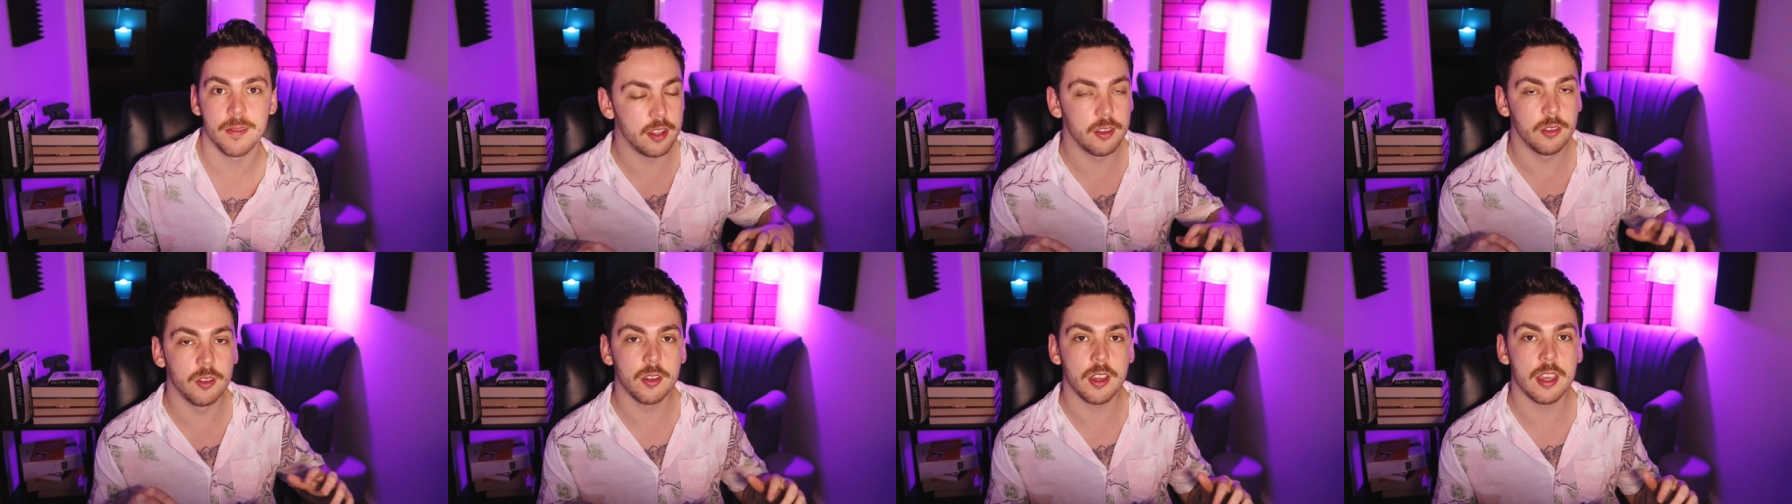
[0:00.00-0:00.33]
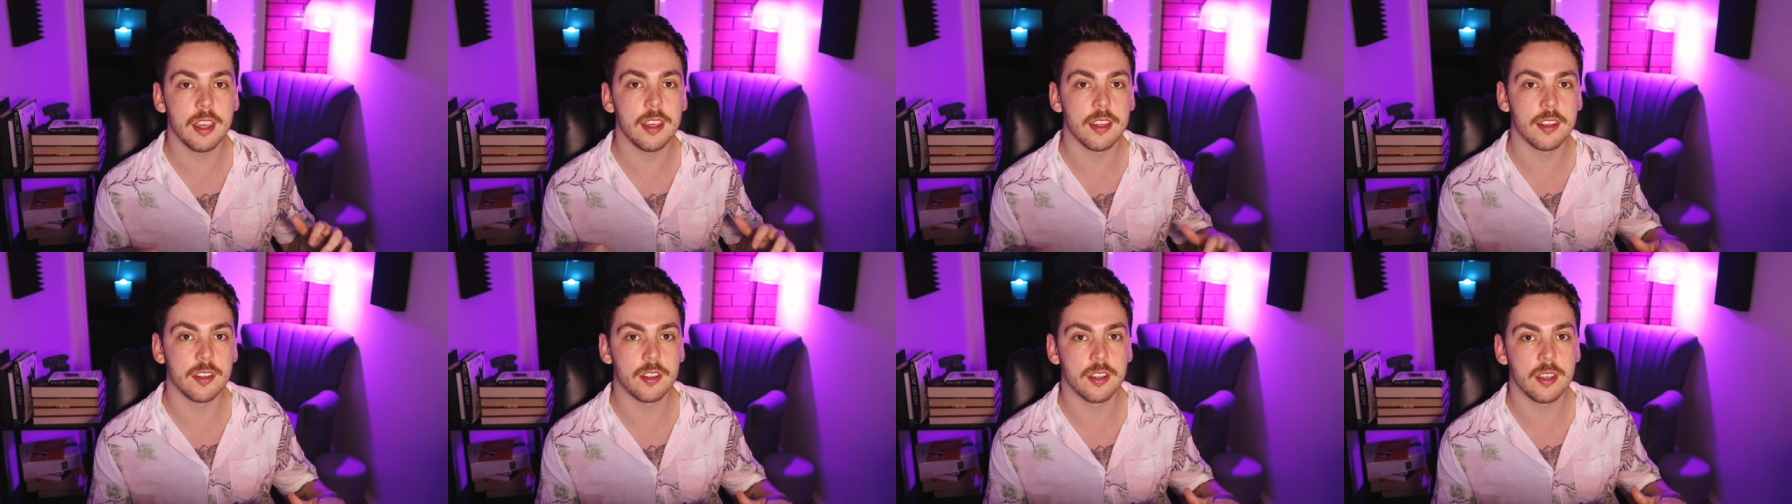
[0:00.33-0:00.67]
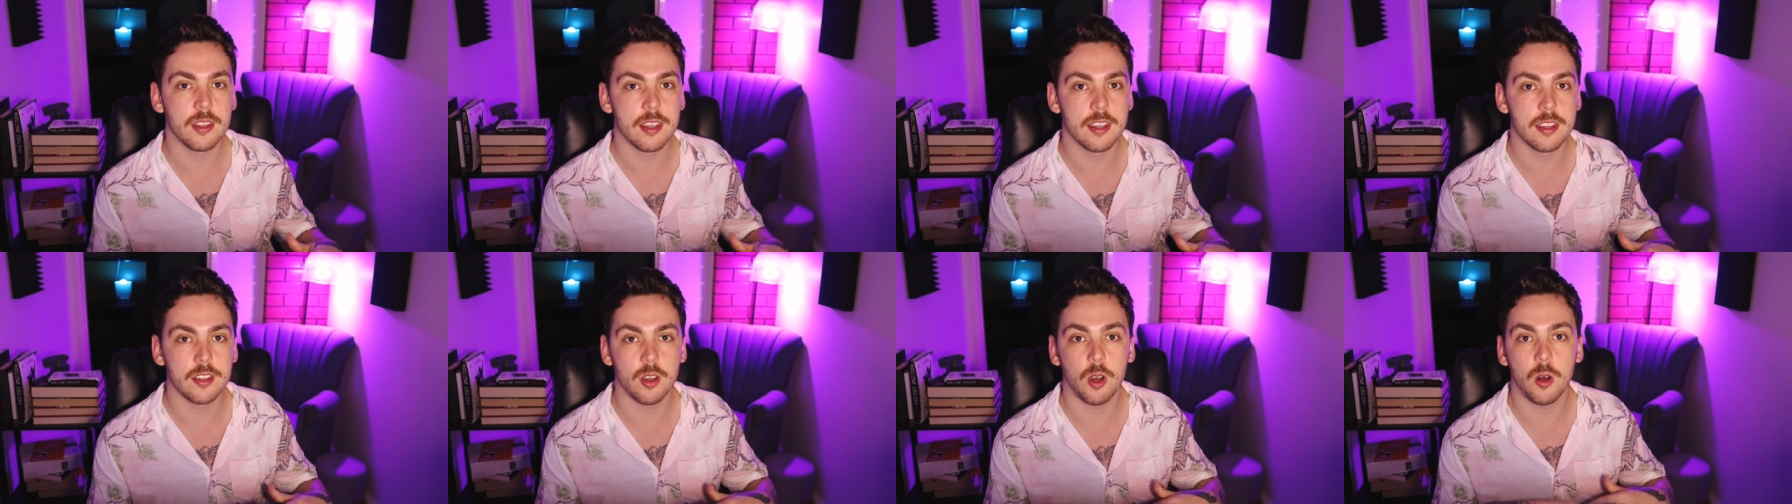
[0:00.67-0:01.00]
In looking into
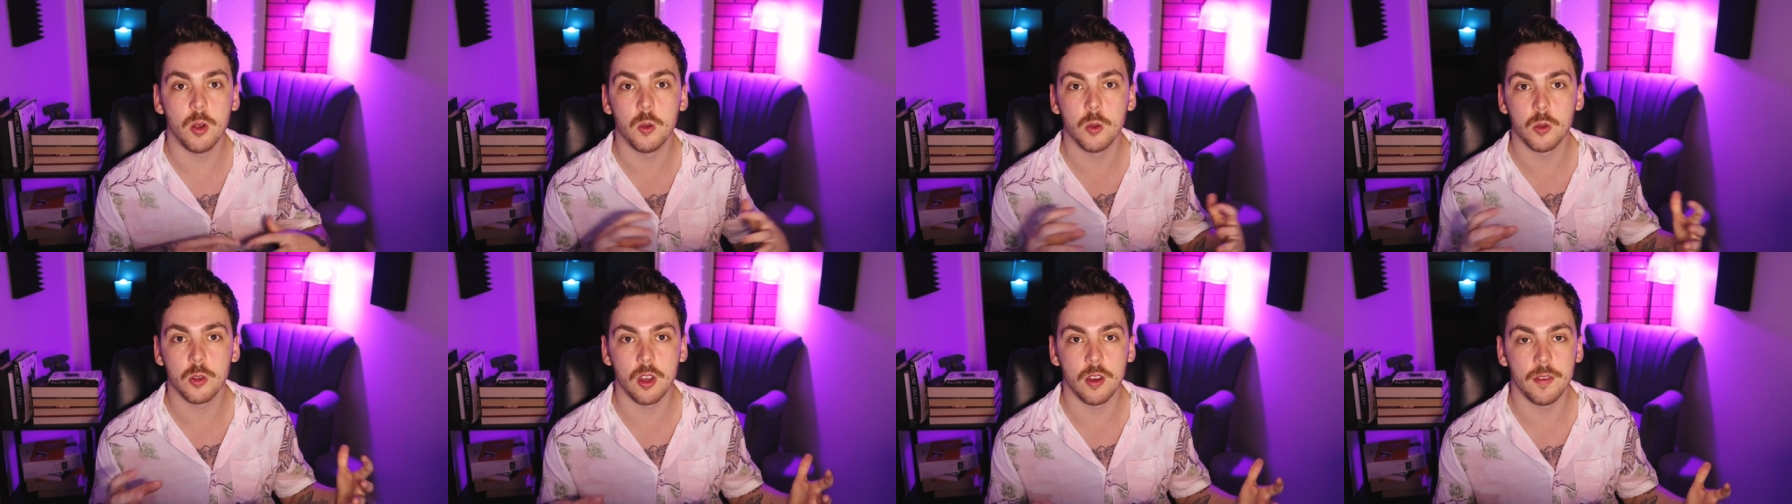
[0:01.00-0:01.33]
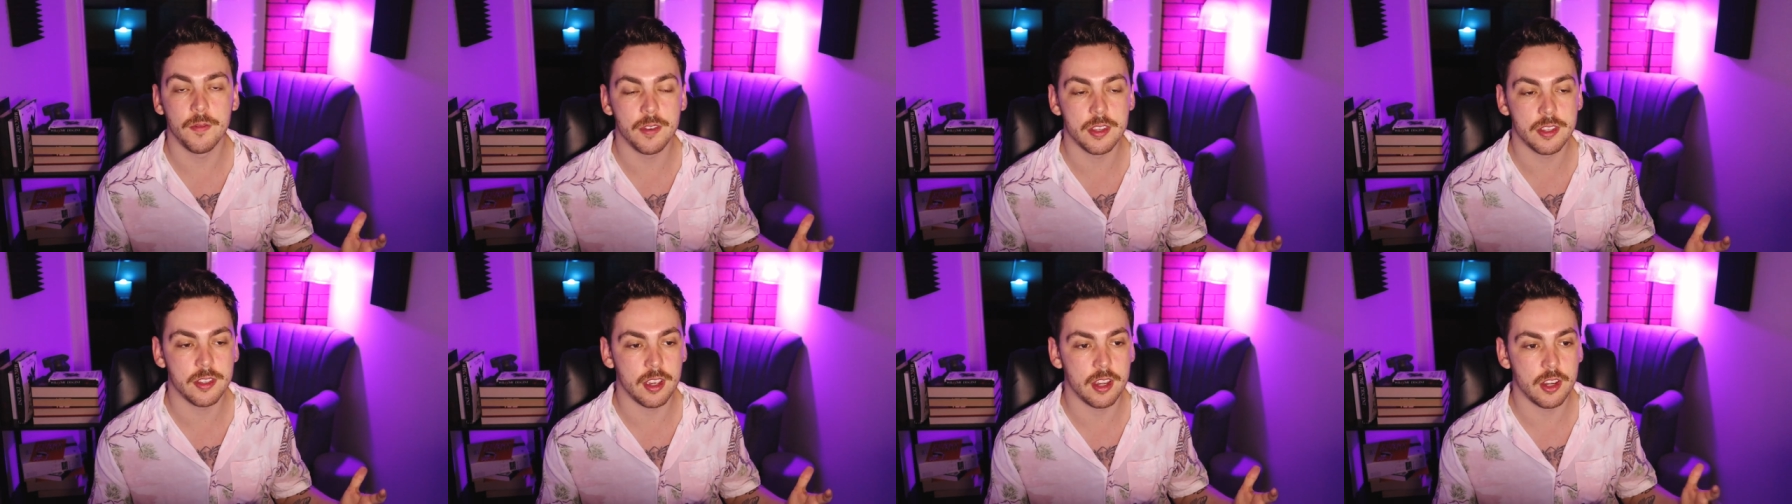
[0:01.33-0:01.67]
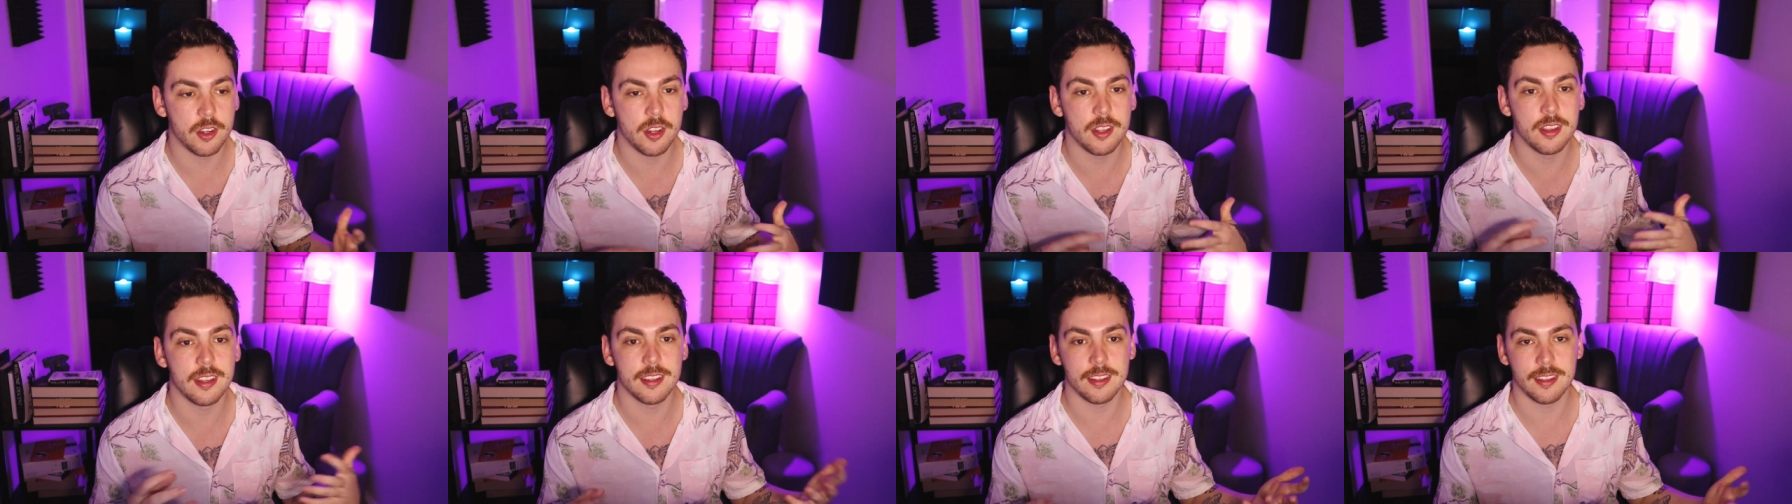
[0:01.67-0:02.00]
this whole
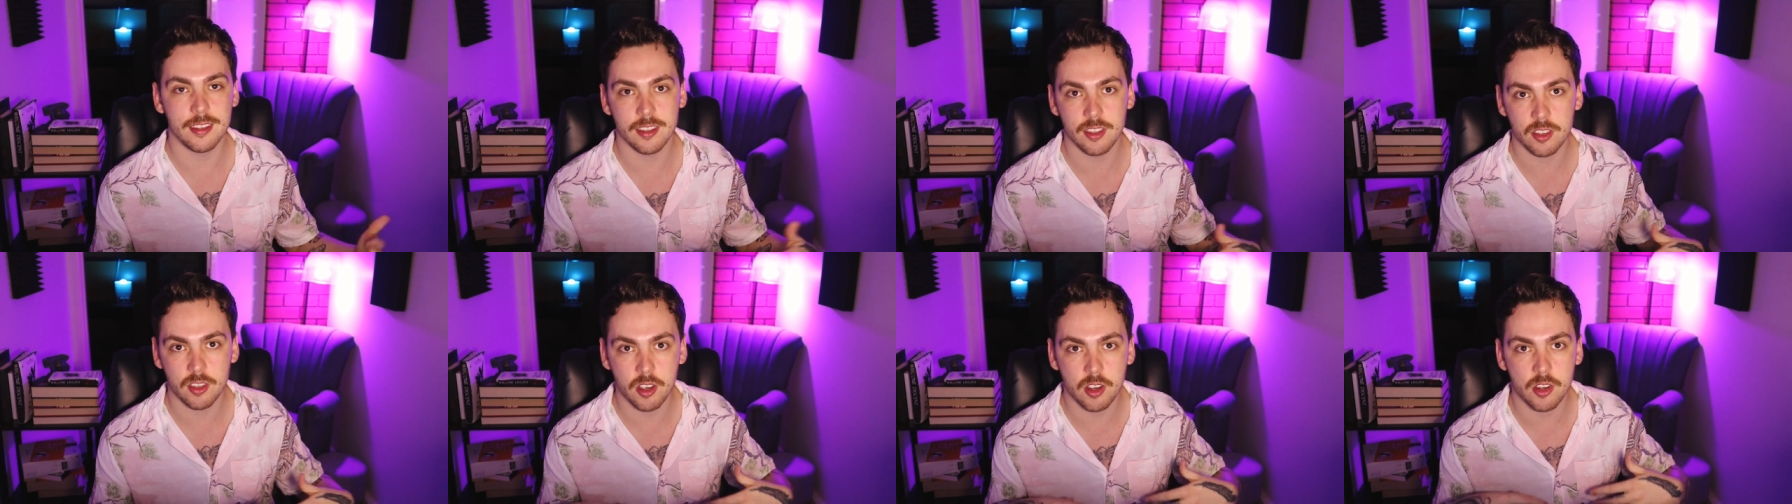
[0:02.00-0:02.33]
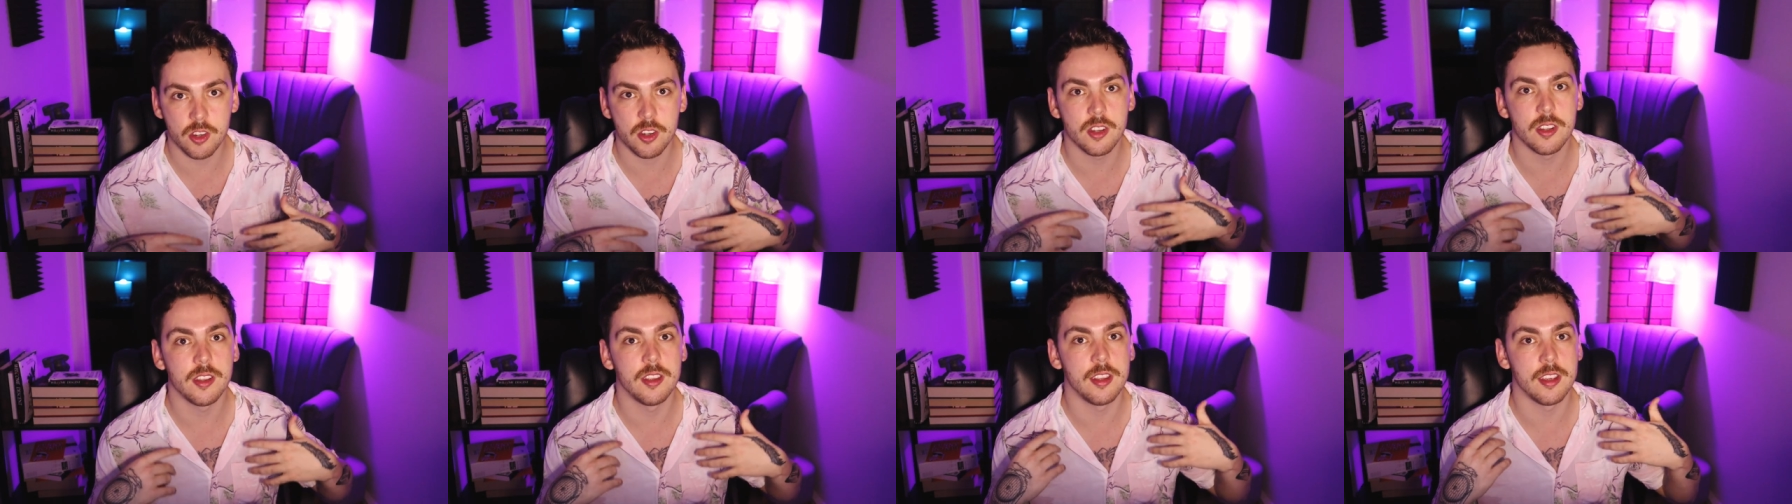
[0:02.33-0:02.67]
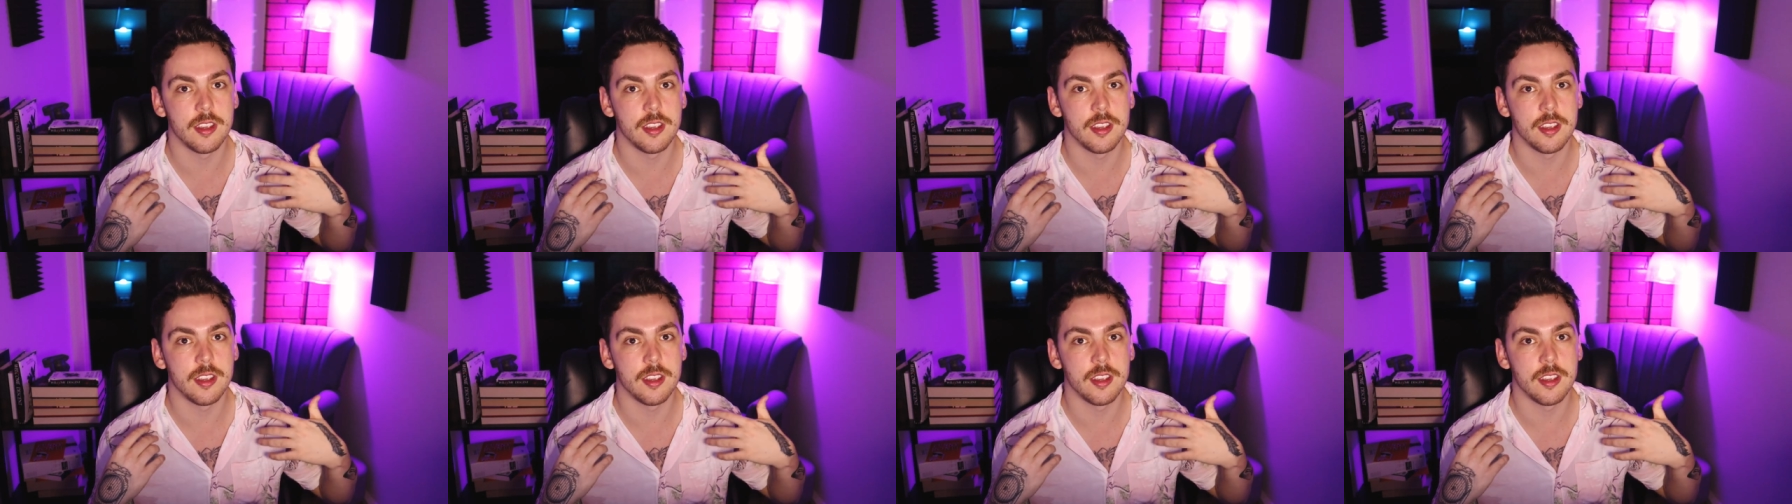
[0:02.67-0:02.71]
conversation, this discussion,